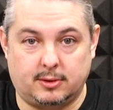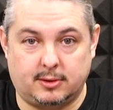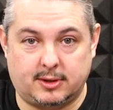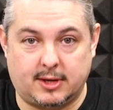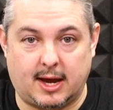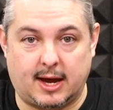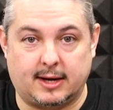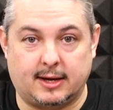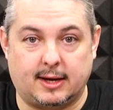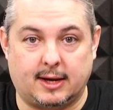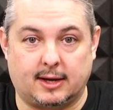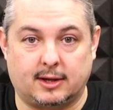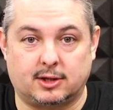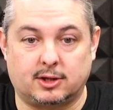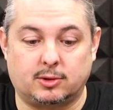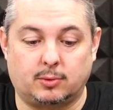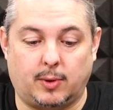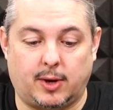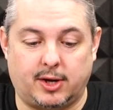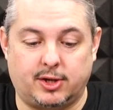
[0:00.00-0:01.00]
ten gig
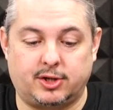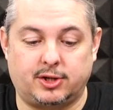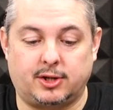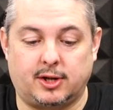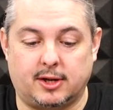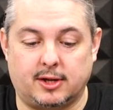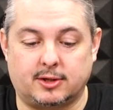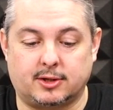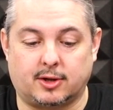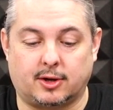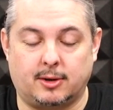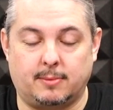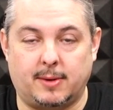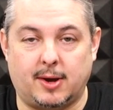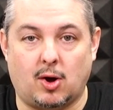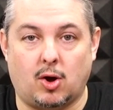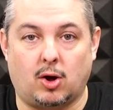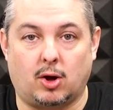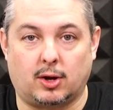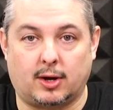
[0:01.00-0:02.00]
switch, is going to
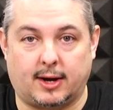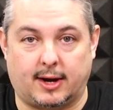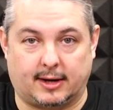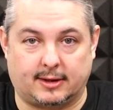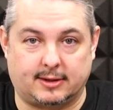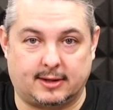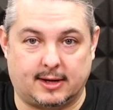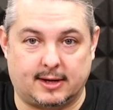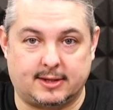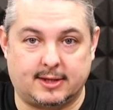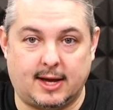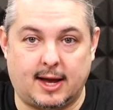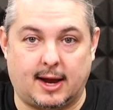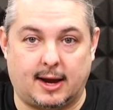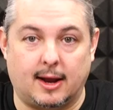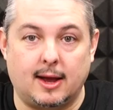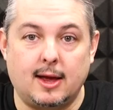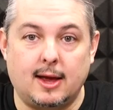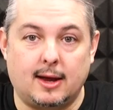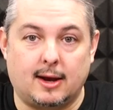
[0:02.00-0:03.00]
be all connected at
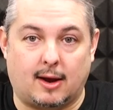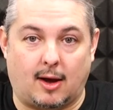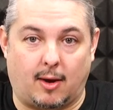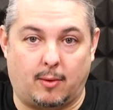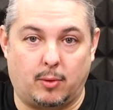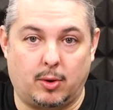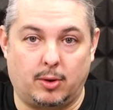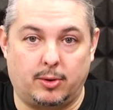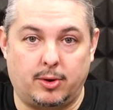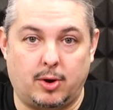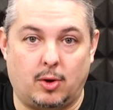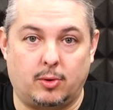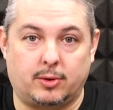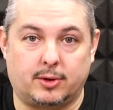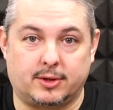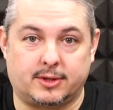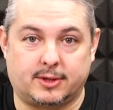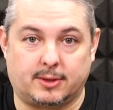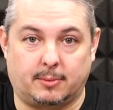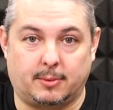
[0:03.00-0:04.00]
ten. Now I will note,
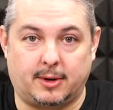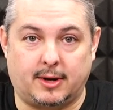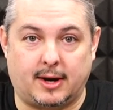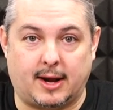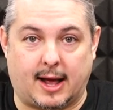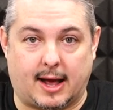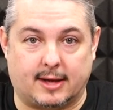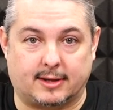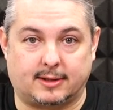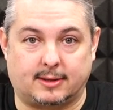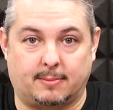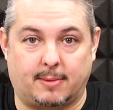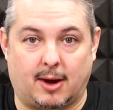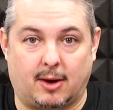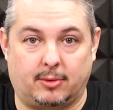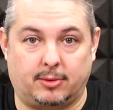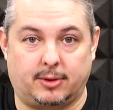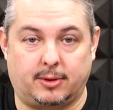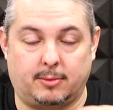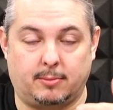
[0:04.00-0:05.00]
because someone had asked
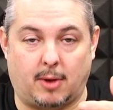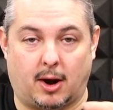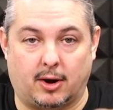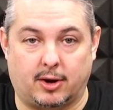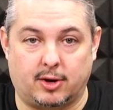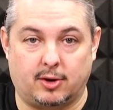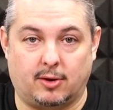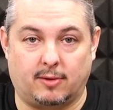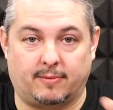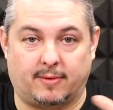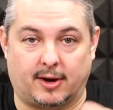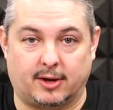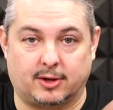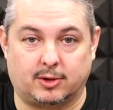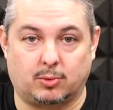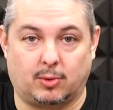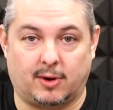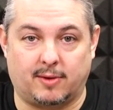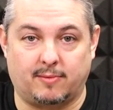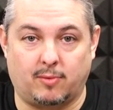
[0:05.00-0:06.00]
about our Unifi
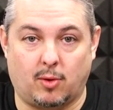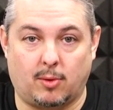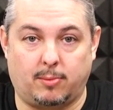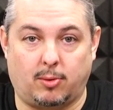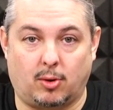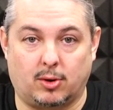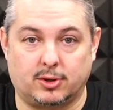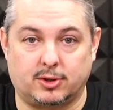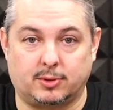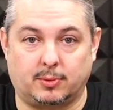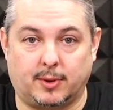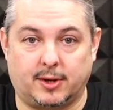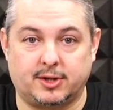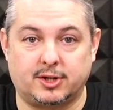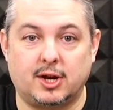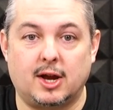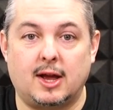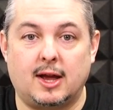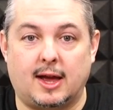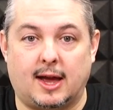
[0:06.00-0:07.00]
twenty-four port switch,
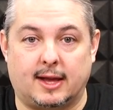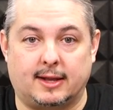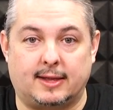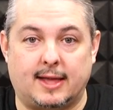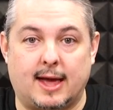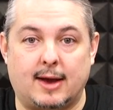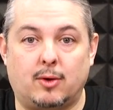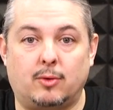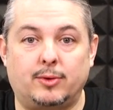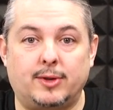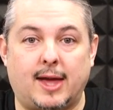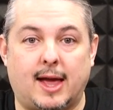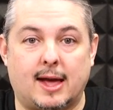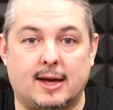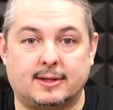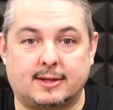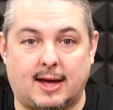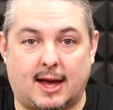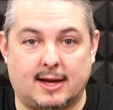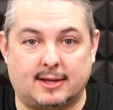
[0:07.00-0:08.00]
and that only
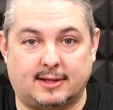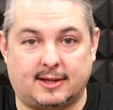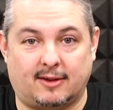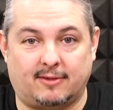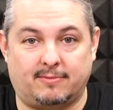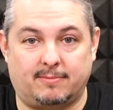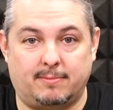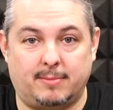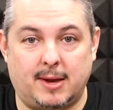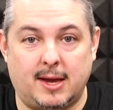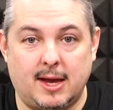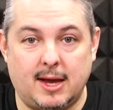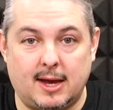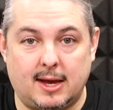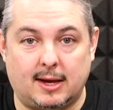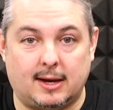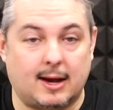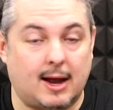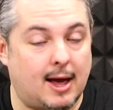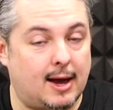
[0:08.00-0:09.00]
has S F
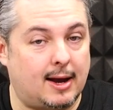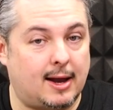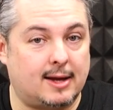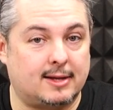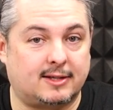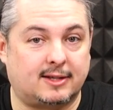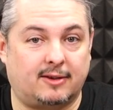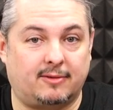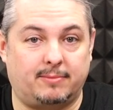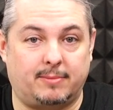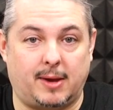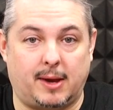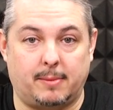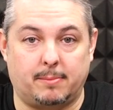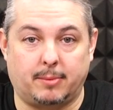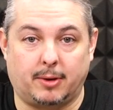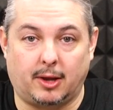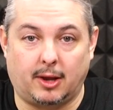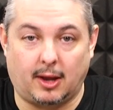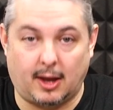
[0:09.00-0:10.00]
P, not S F P
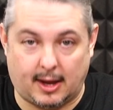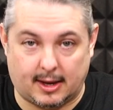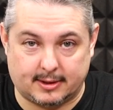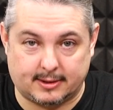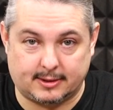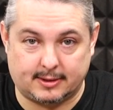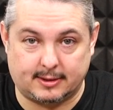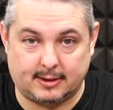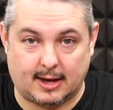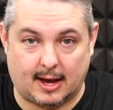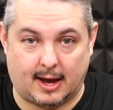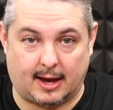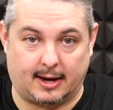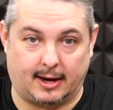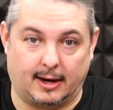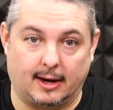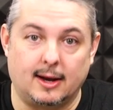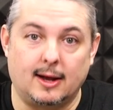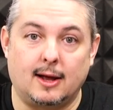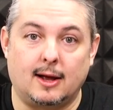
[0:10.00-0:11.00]
Plus on
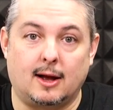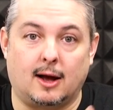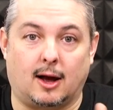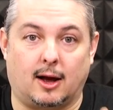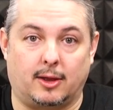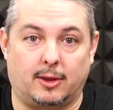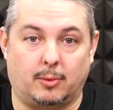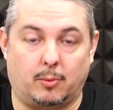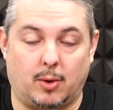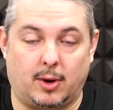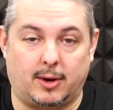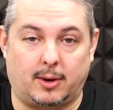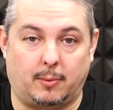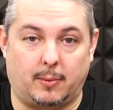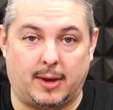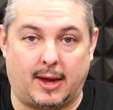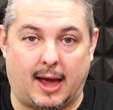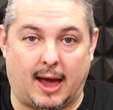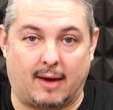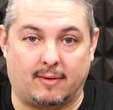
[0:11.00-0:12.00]
it, uh, the one that
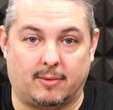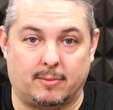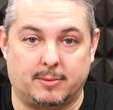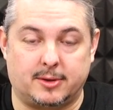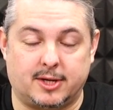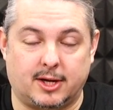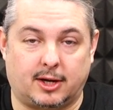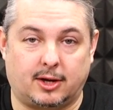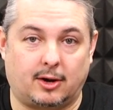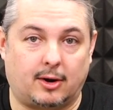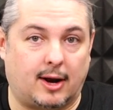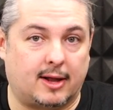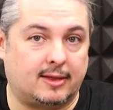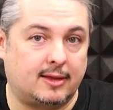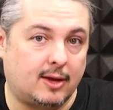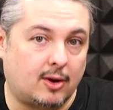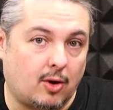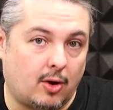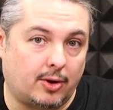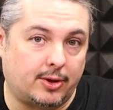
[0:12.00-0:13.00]
we have in particular. And I
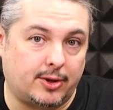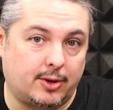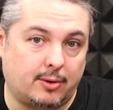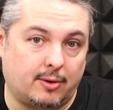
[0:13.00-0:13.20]
think all the